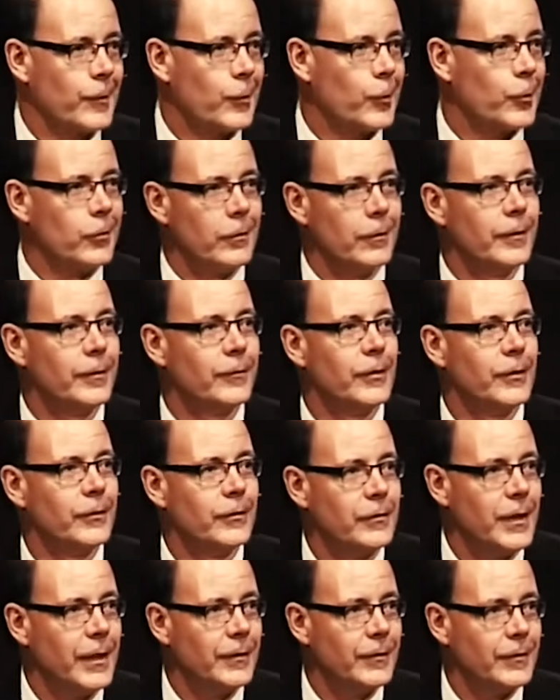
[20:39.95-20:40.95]
Couldn't live in
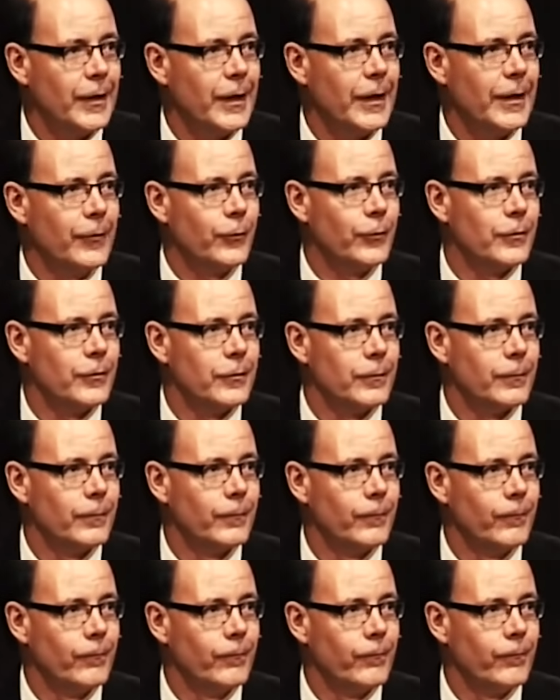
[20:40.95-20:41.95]
as nice a house
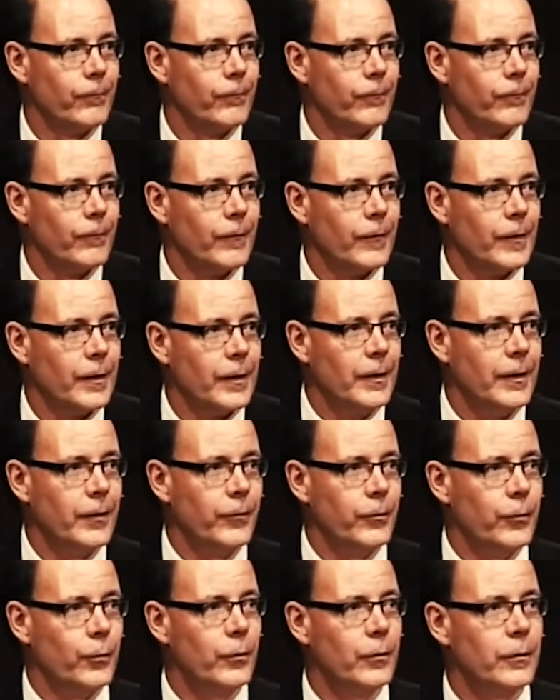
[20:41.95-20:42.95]

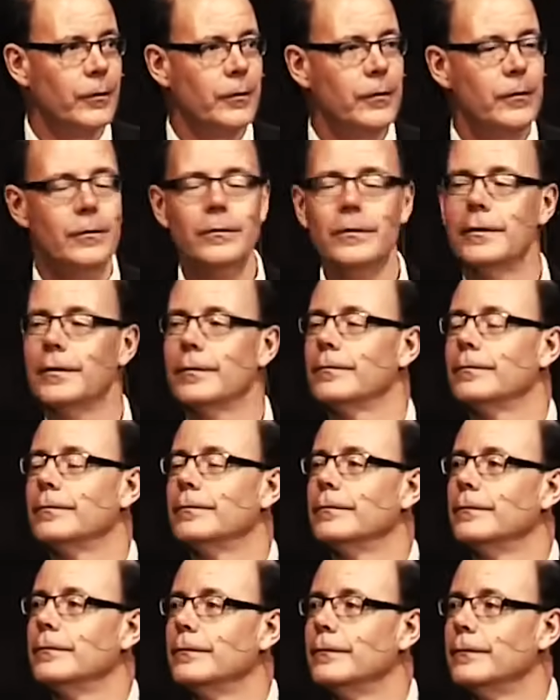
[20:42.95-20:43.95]
if you weren't in the union,
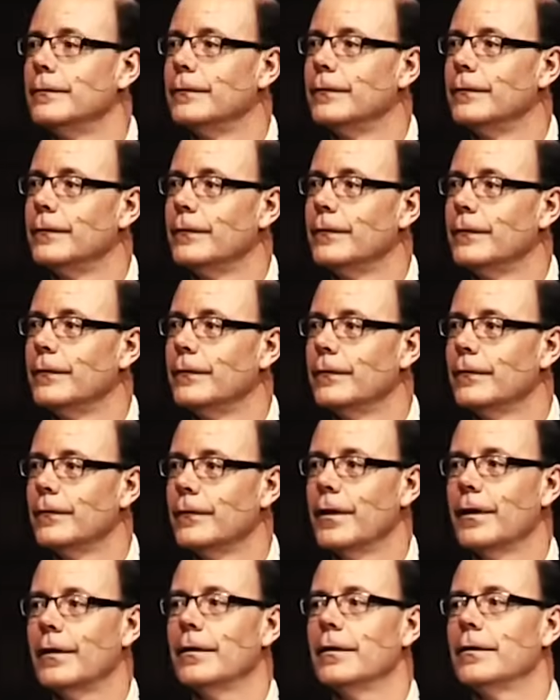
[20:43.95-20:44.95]

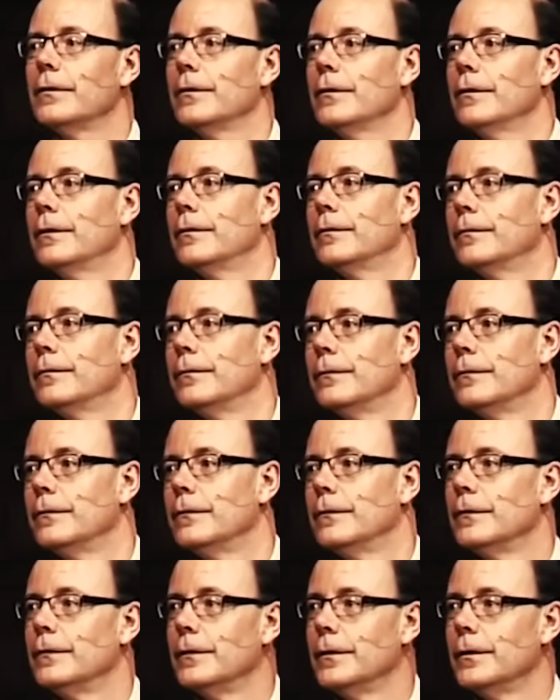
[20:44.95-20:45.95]
the guild,
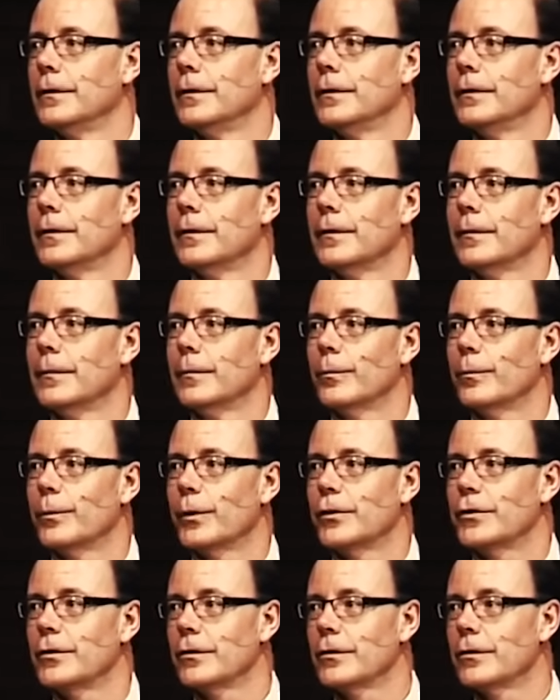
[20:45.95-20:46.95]

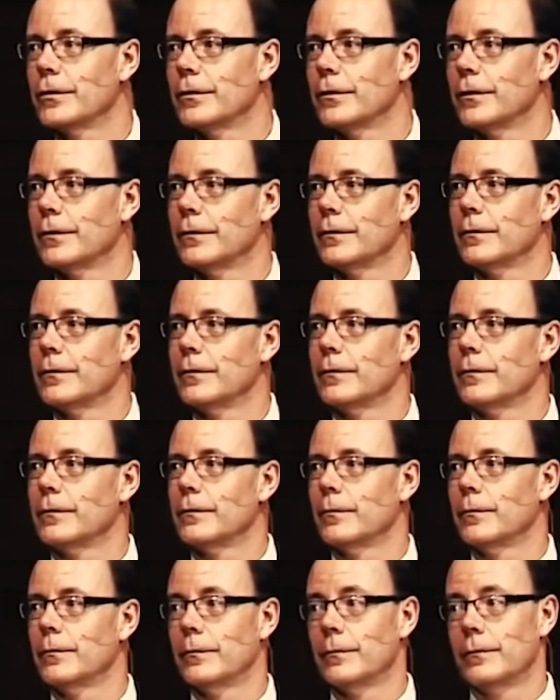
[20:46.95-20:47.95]
but you couldn't
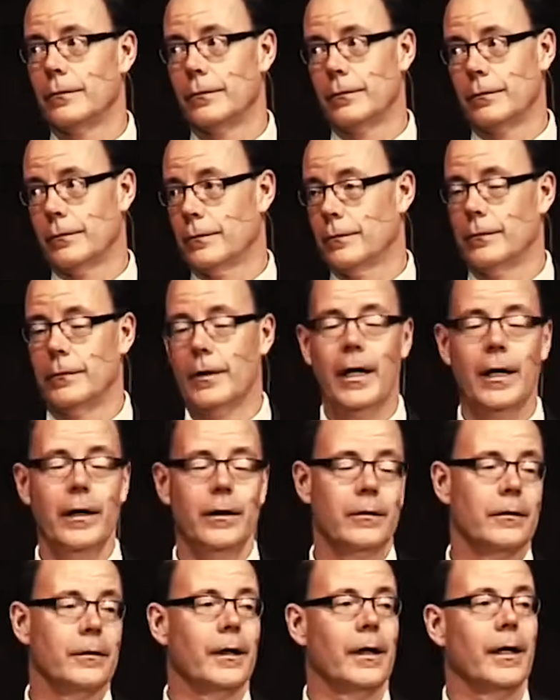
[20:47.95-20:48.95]

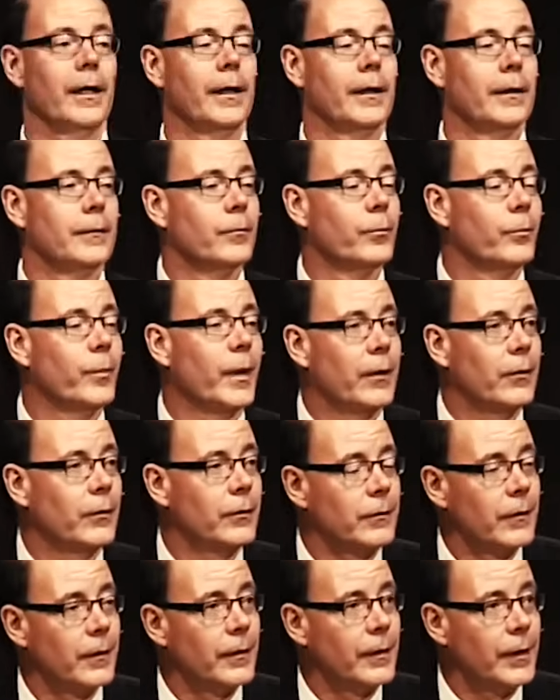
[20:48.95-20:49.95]
honor God
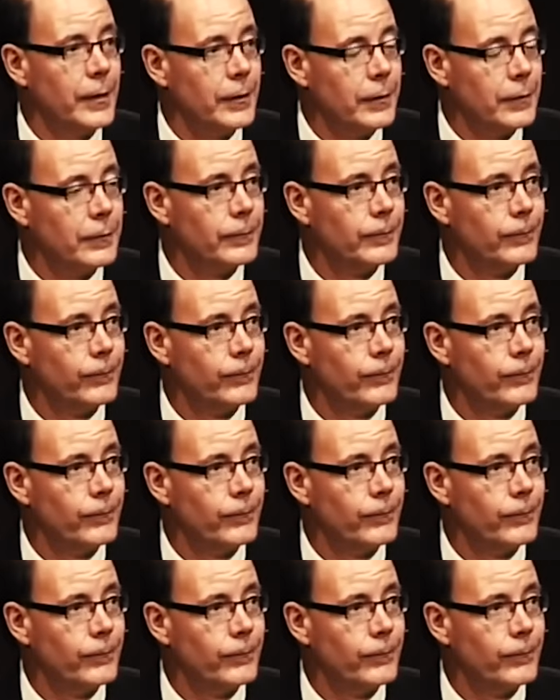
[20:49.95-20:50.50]
bowing to the idol.